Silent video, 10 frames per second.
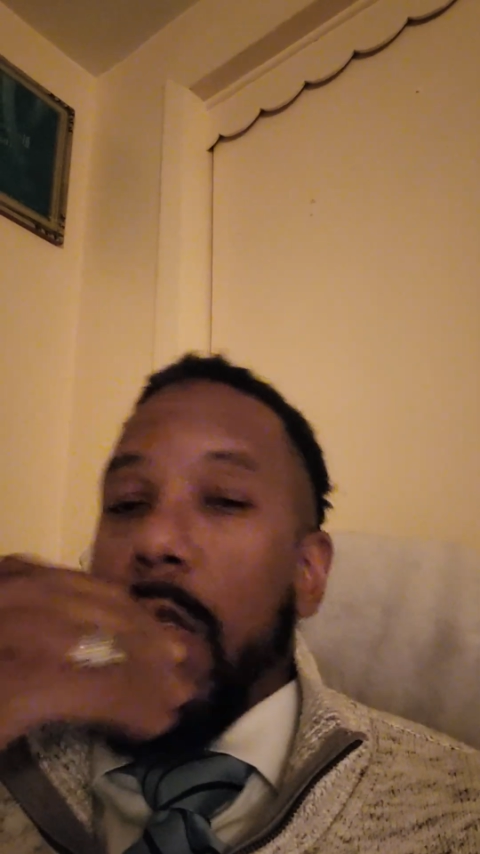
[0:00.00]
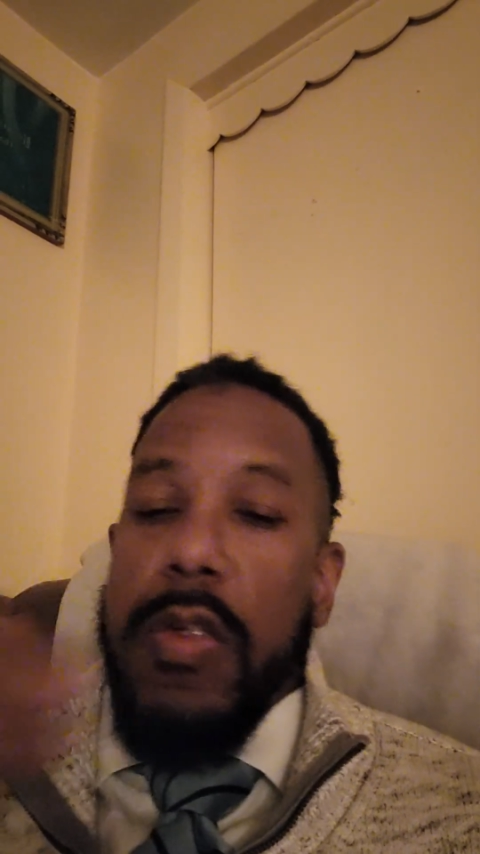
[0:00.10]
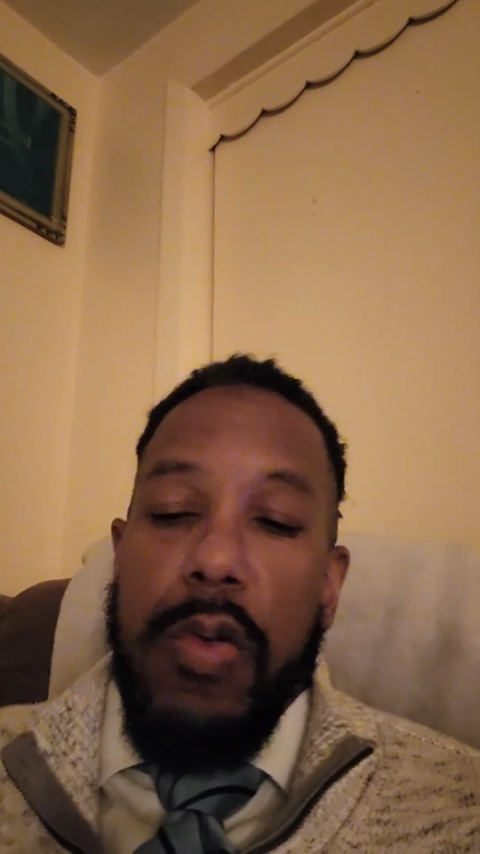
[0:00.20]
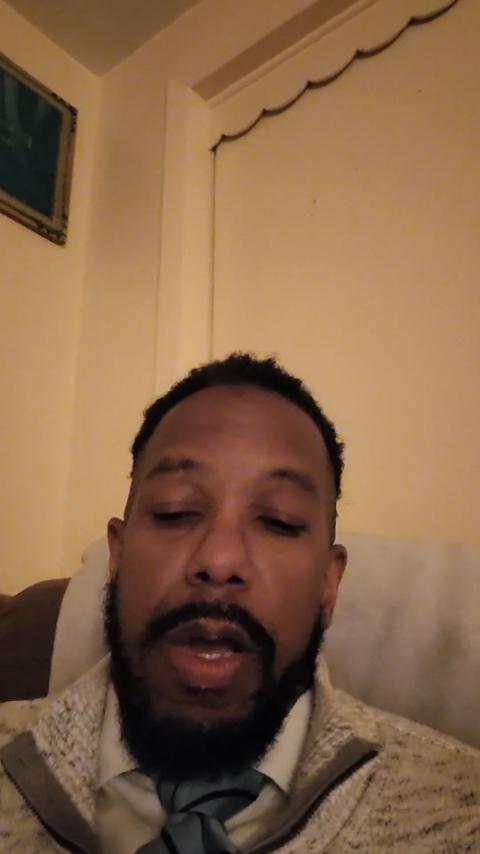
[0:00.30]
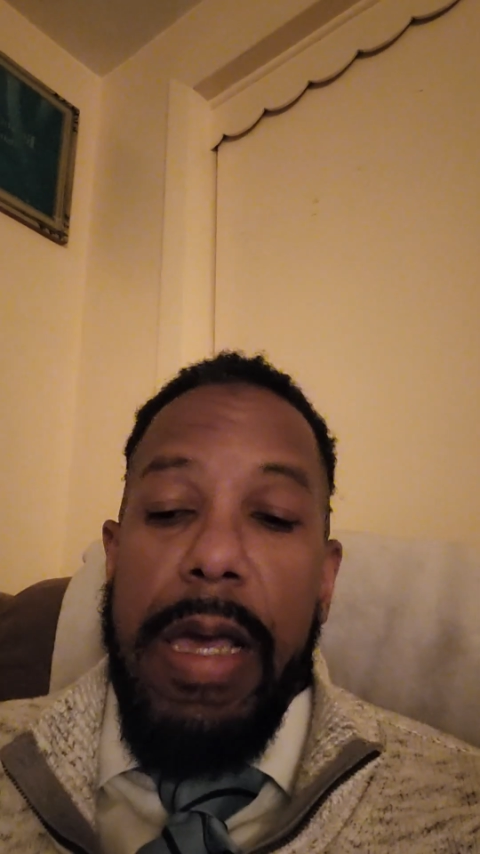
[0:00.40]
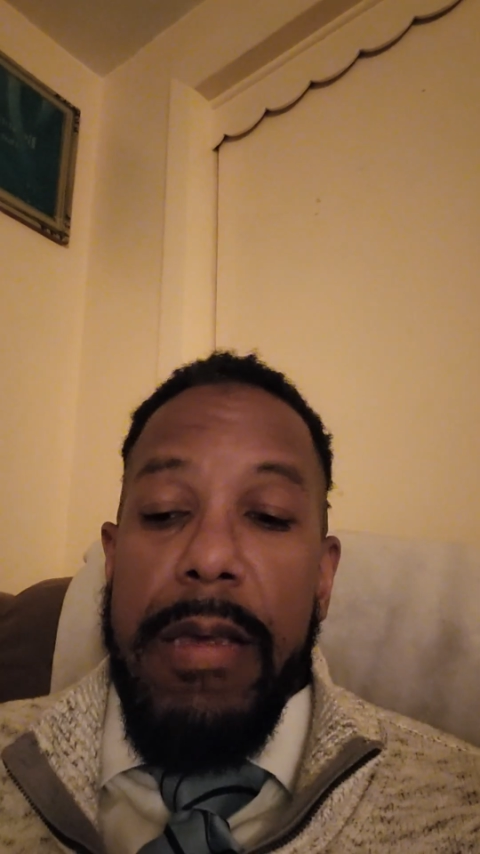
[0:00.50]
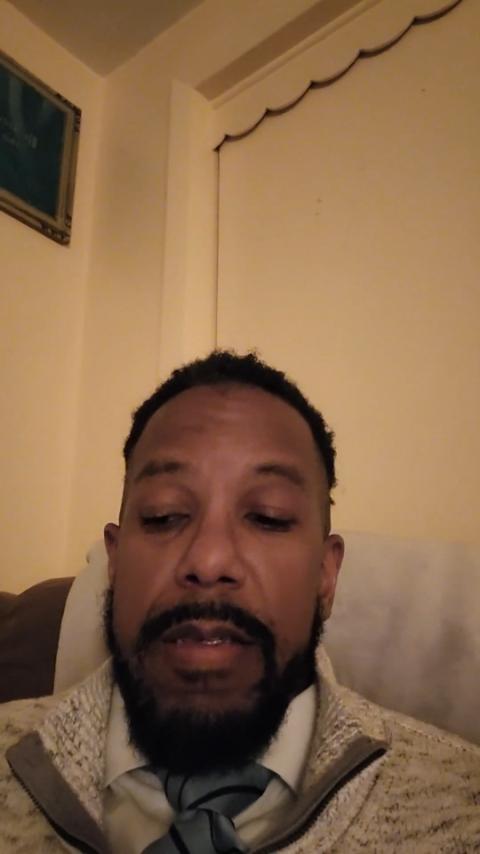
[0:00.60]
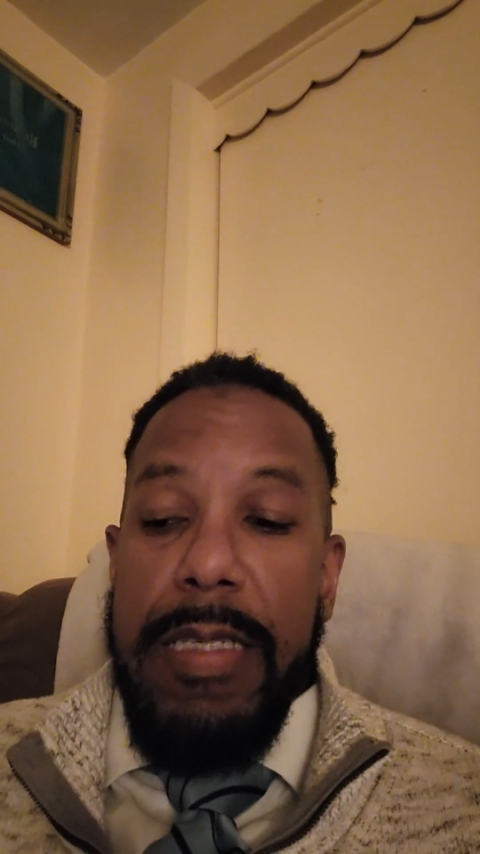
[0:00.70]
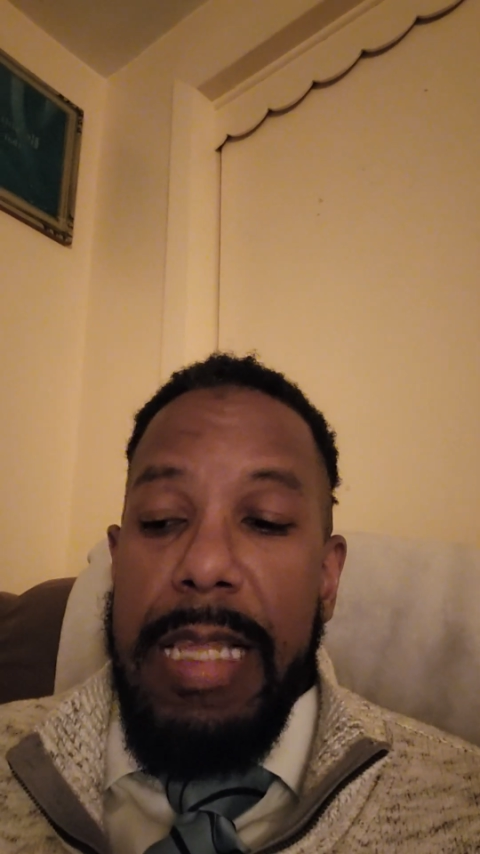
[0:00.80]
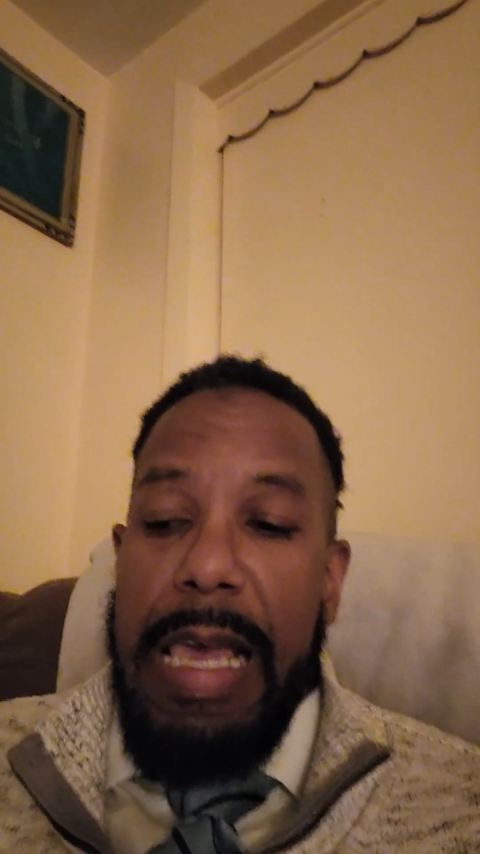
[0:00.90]

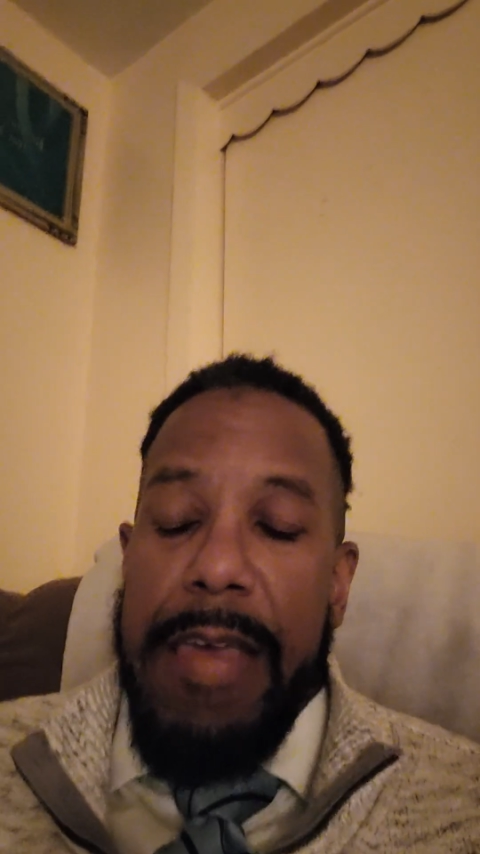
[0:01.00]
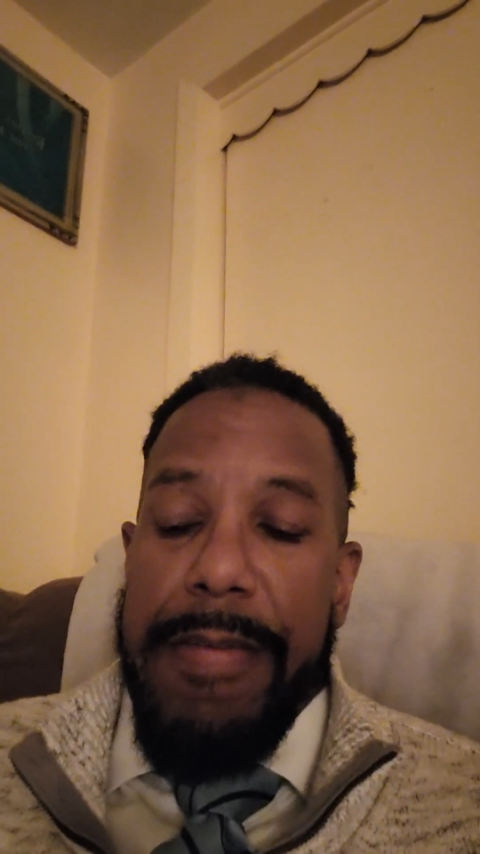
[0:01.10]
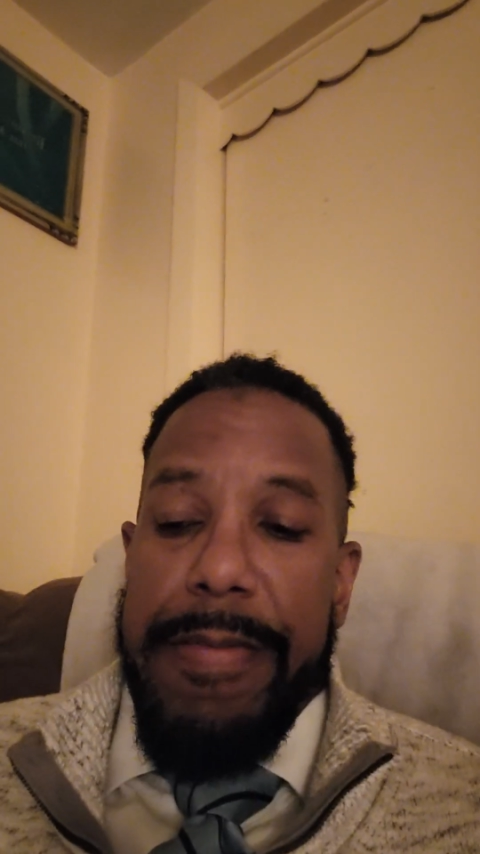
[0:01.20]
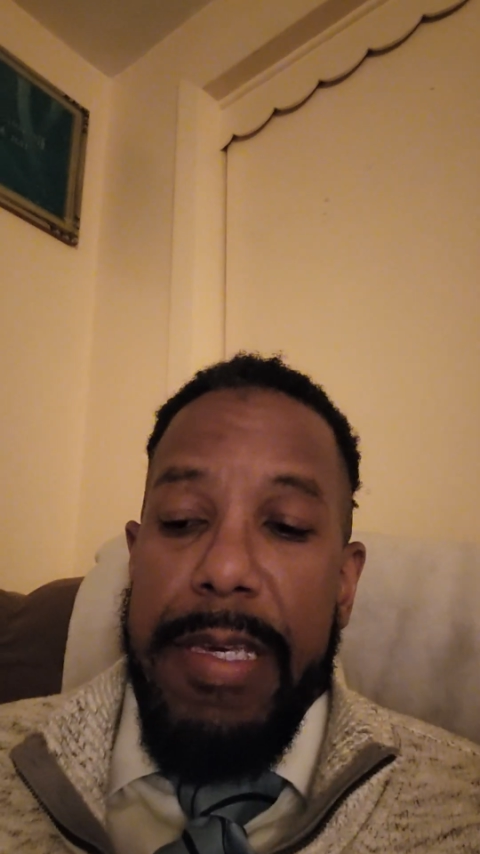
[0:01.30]
trials, life,